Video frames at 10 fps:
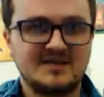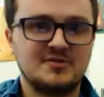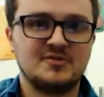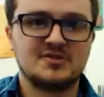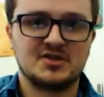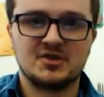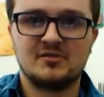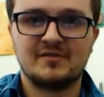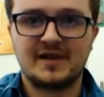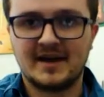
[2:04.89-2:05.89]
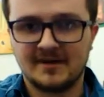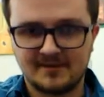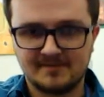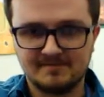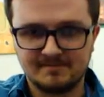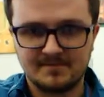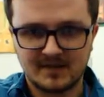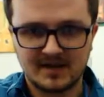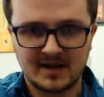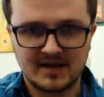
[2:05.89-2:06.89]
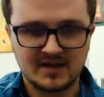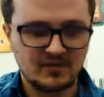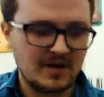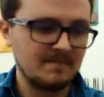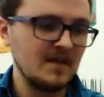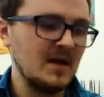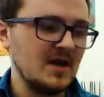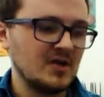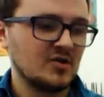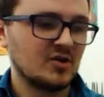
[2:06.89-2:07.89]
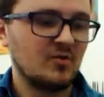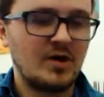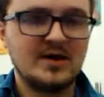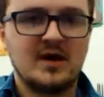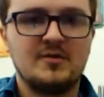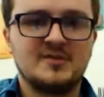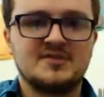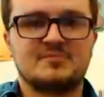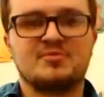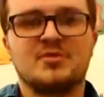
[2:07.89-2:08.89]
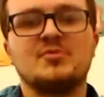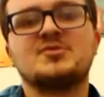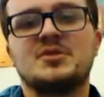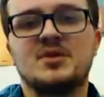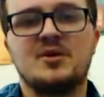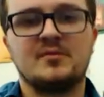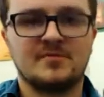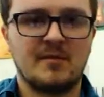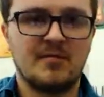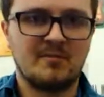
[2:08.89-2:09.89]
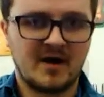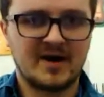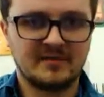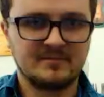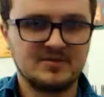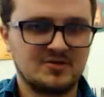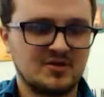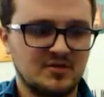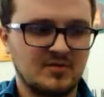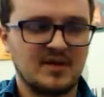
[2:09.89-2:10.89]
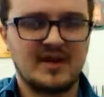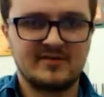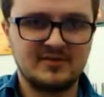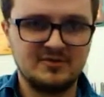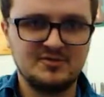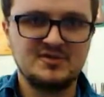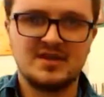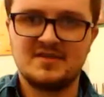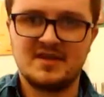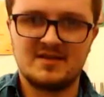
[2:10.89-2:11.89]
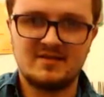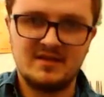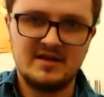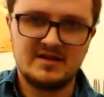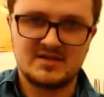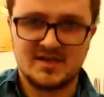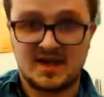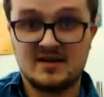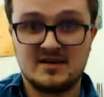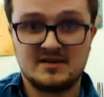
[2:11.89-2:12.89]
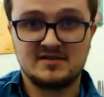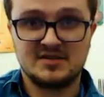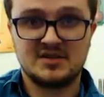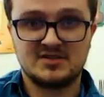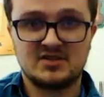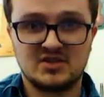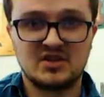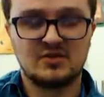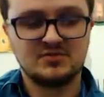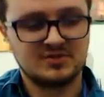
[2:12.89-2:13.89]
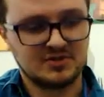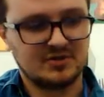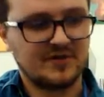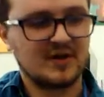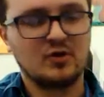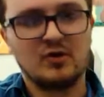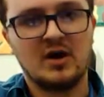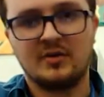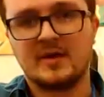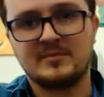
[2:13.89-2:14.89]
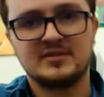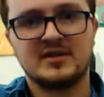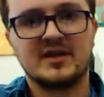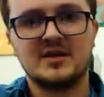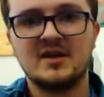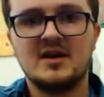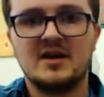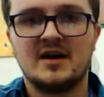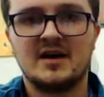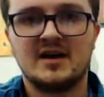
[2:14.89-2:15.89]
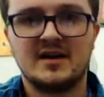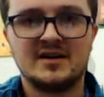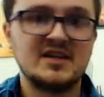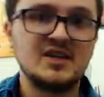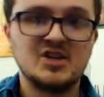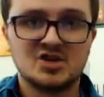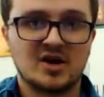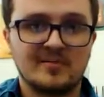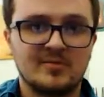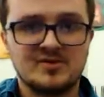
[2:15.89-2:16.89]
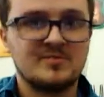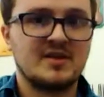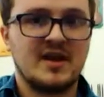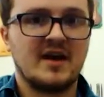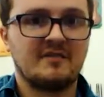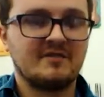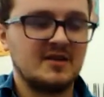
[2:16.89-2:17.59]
and then you're just going to go flat out again anyway. You're going to want to always approach the note from the bottom. So you're going to want to have it loose and then tighten to get to the note. So if I go all the way up to like uh, an E sharp, which would be an F,